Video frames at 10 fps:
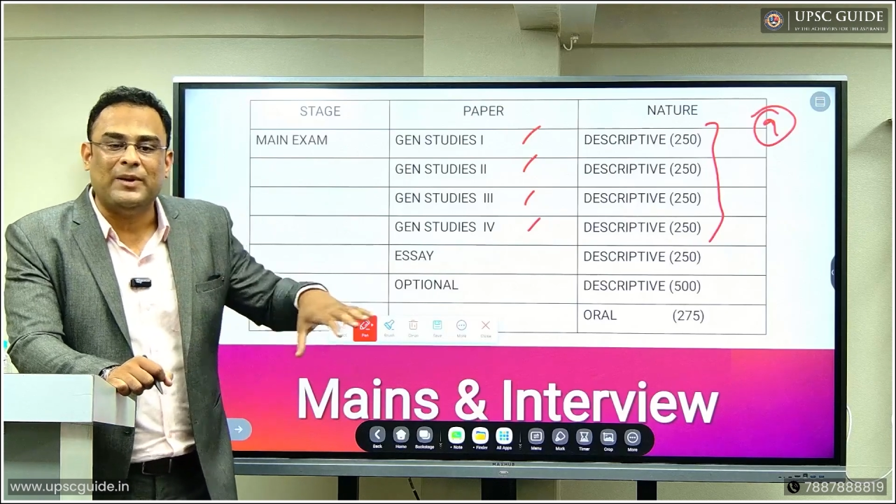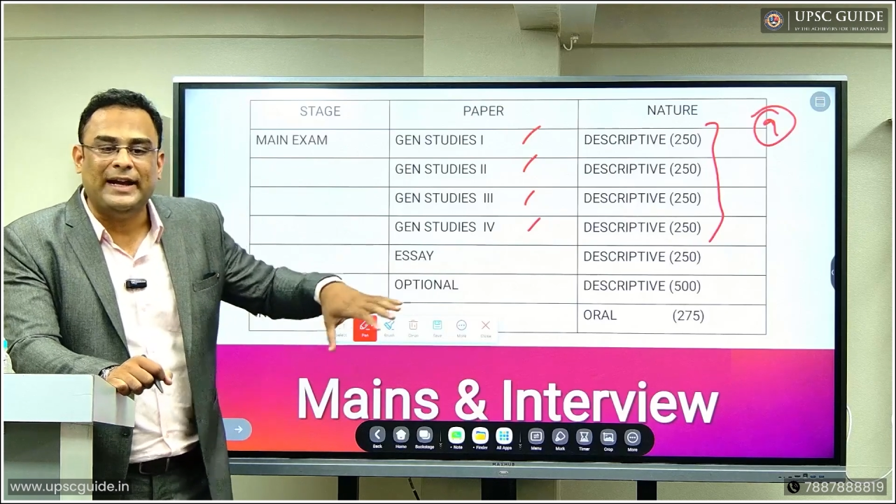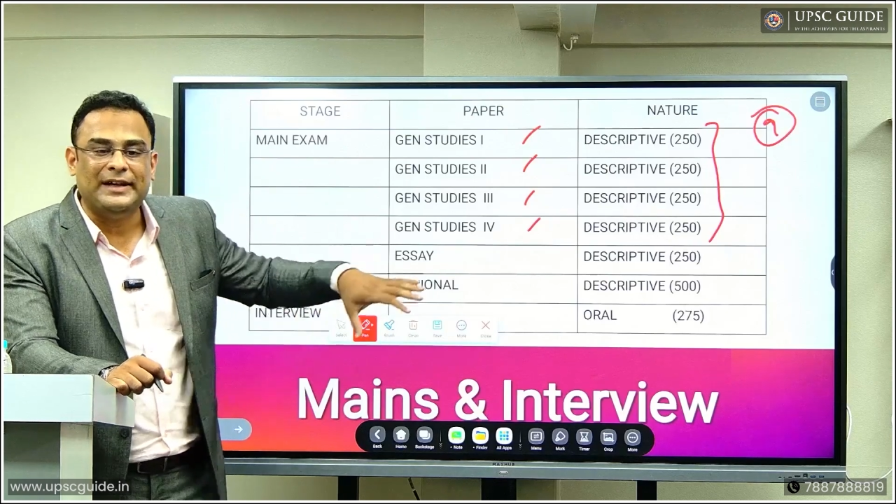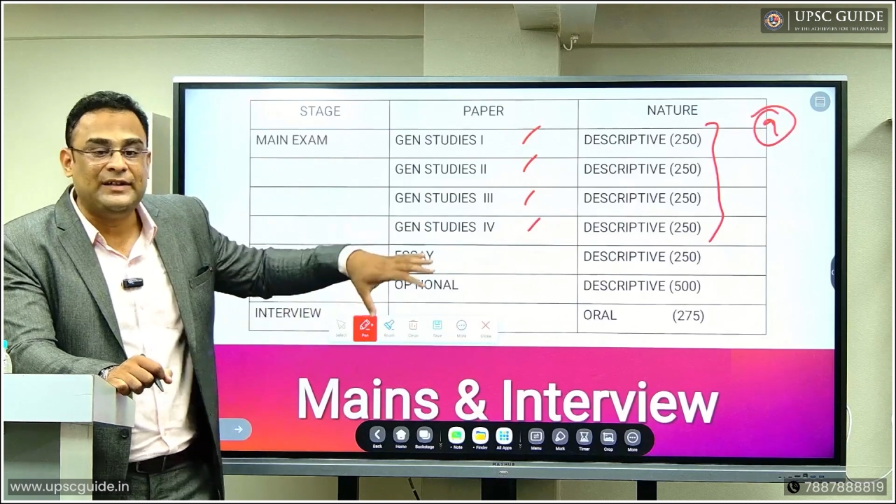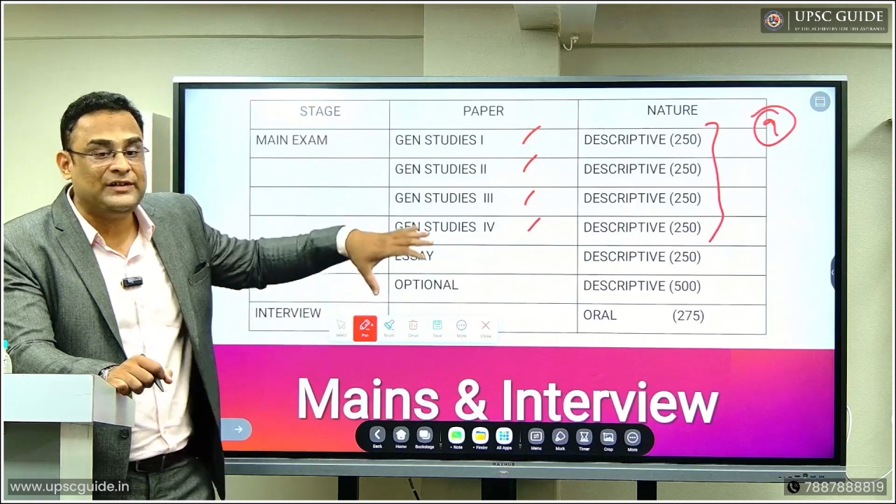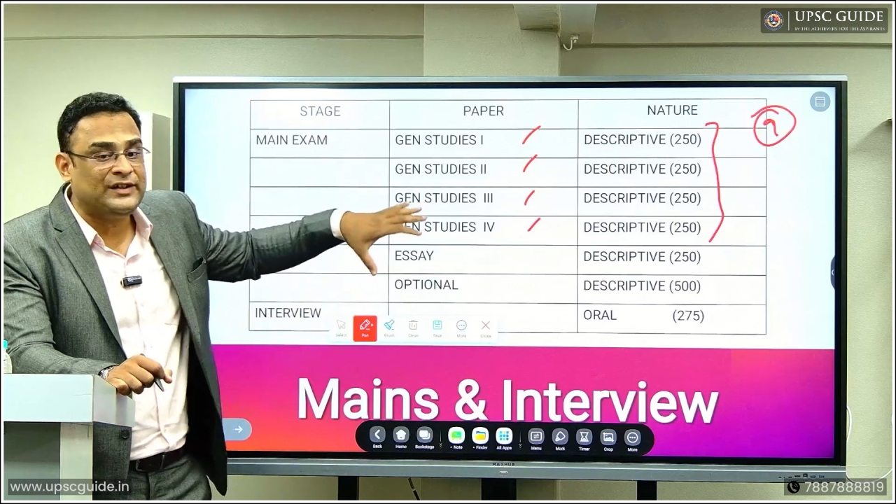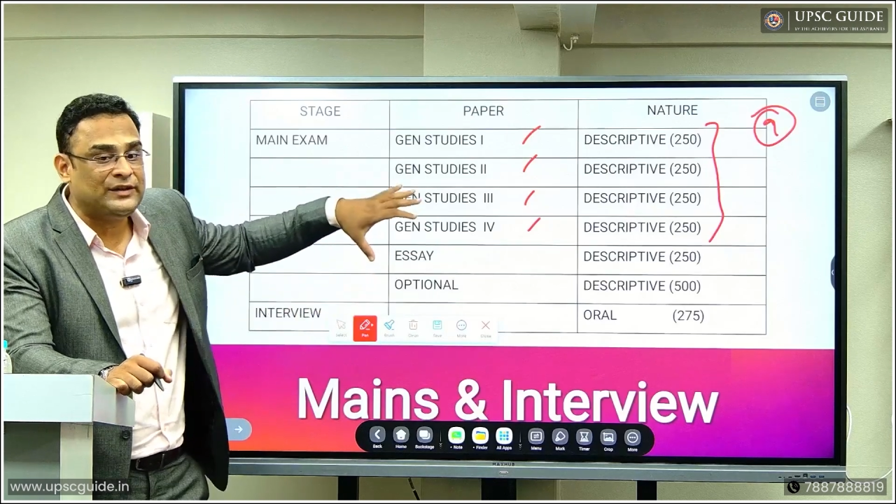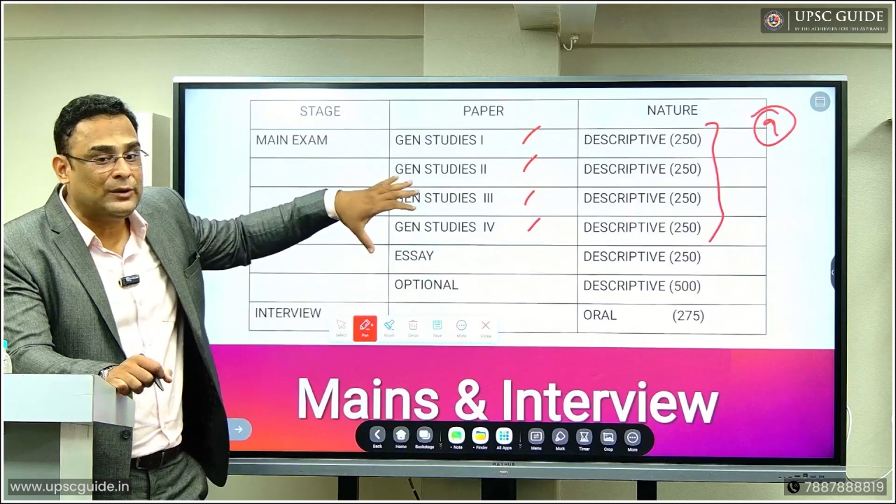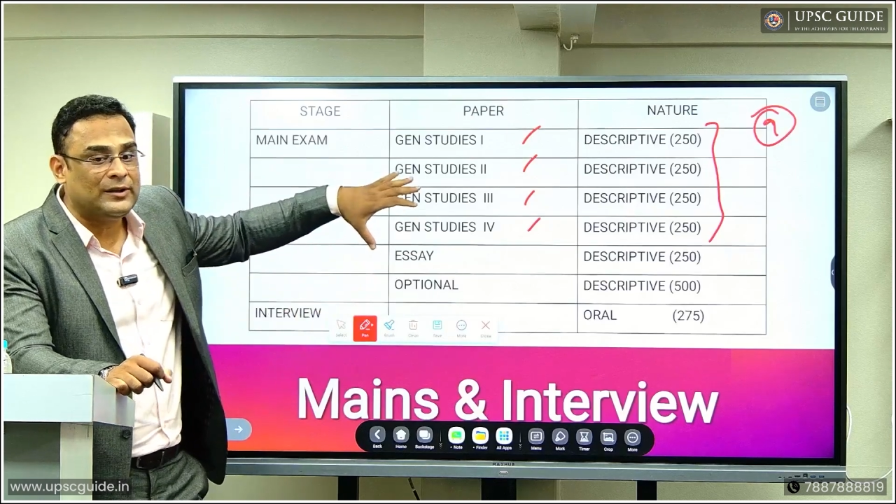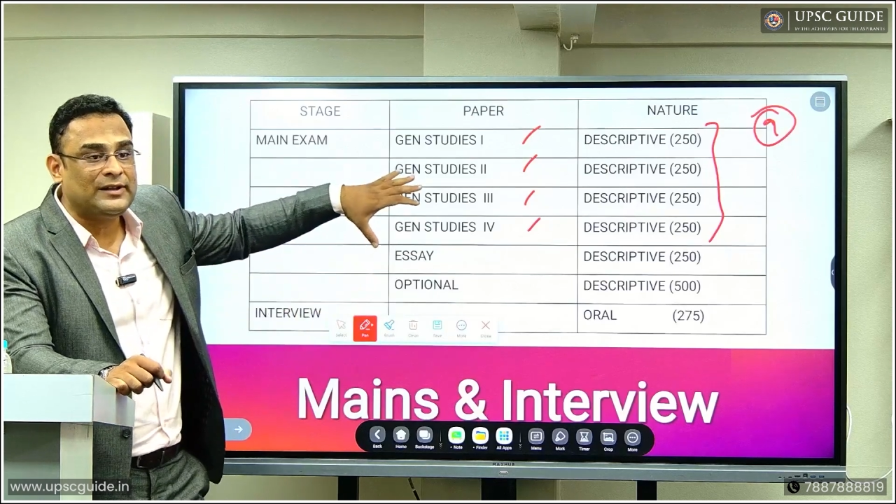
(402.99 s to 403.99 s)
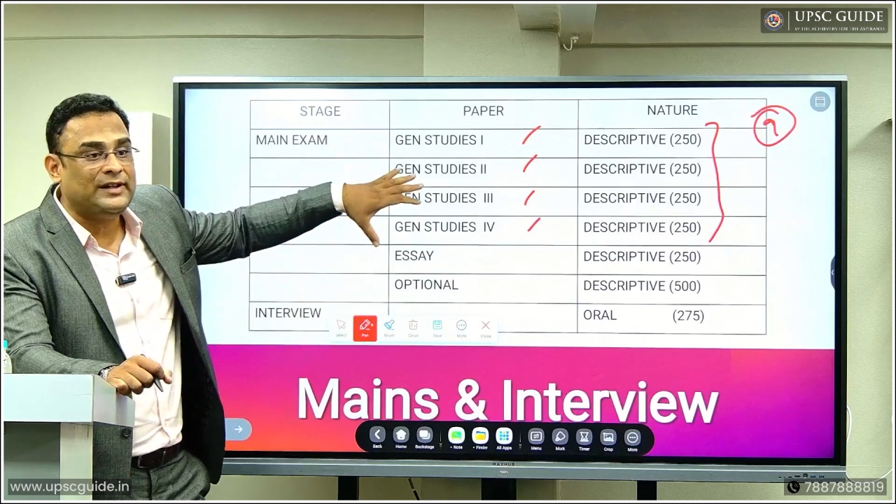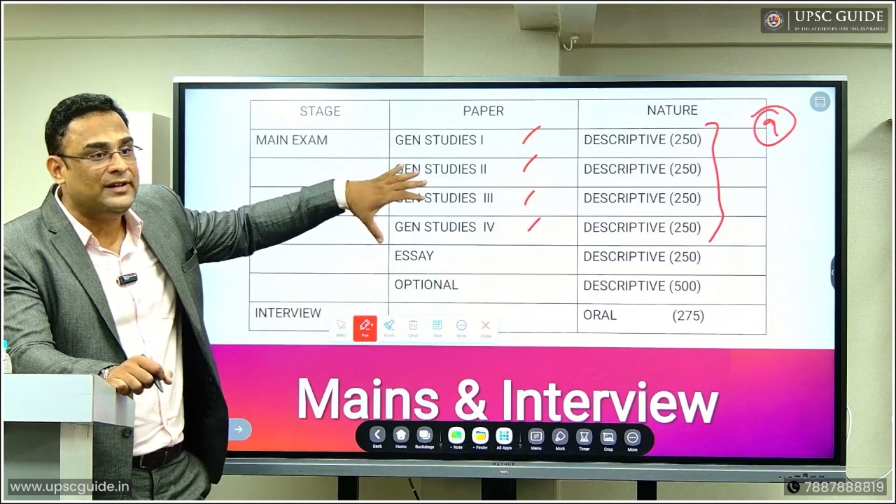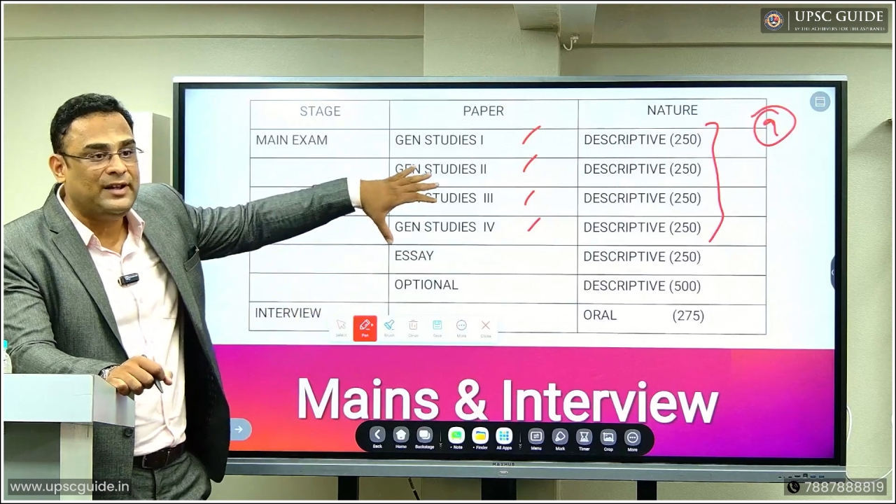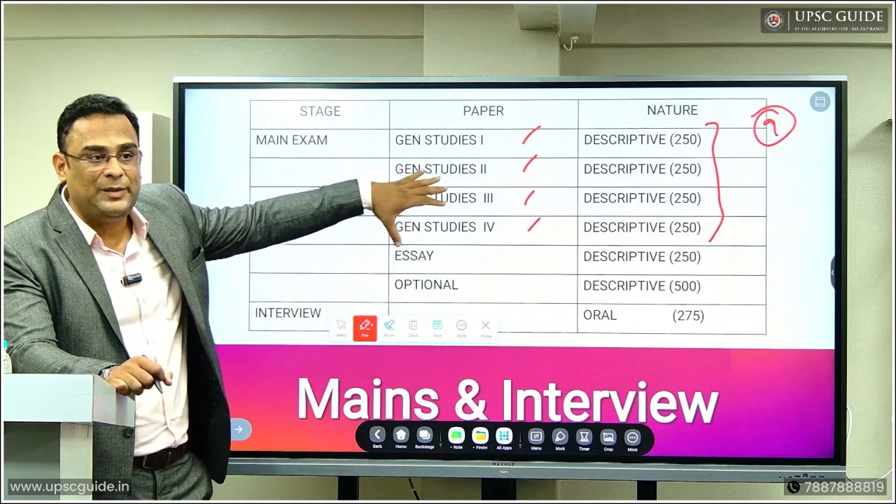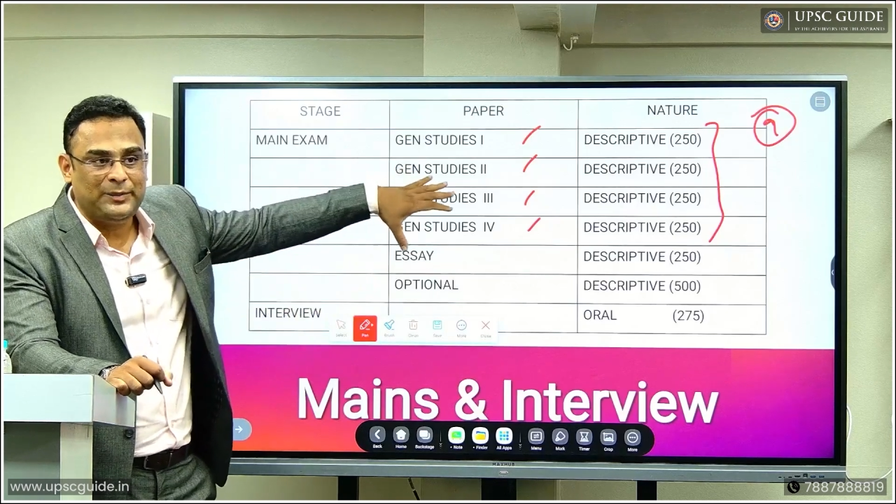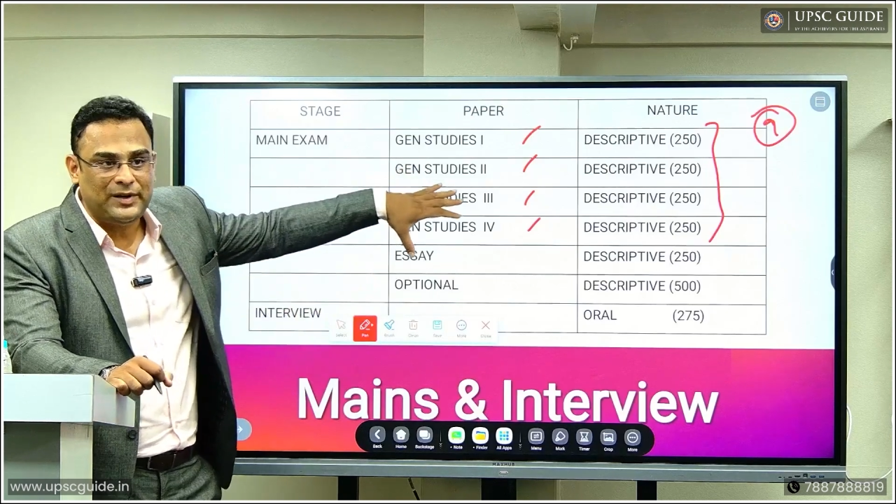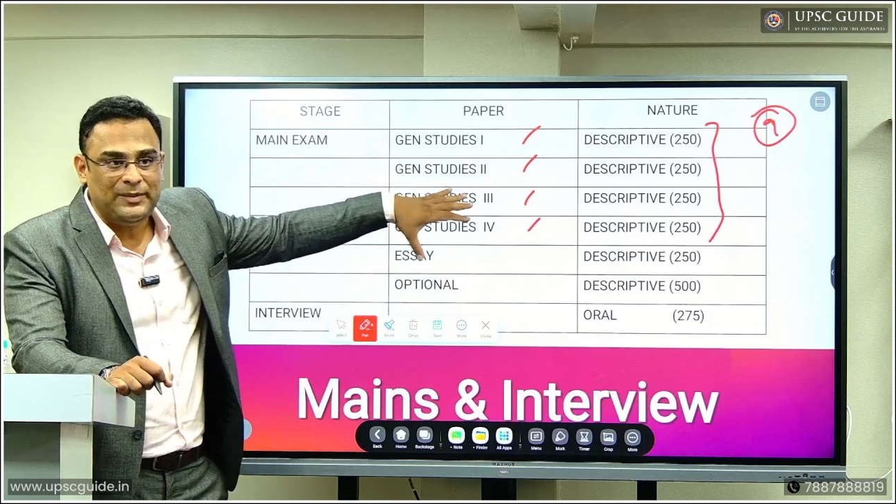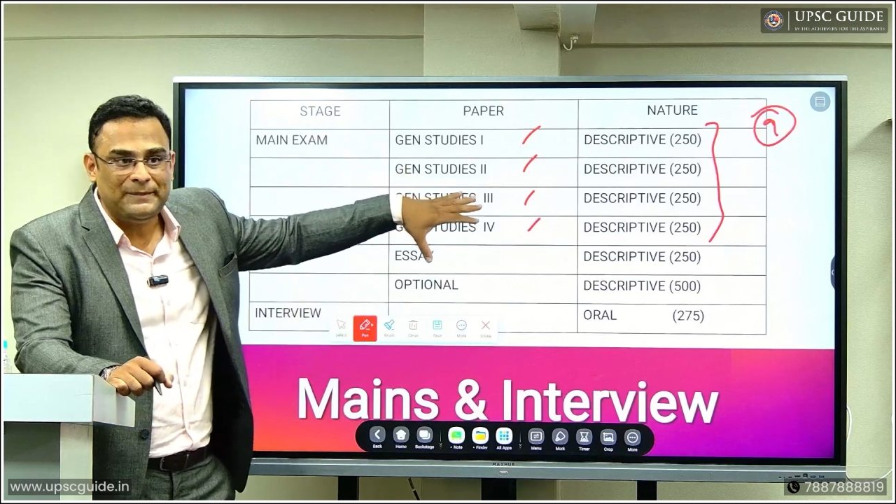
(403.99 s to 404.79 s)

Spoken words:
It is just not a theory paper.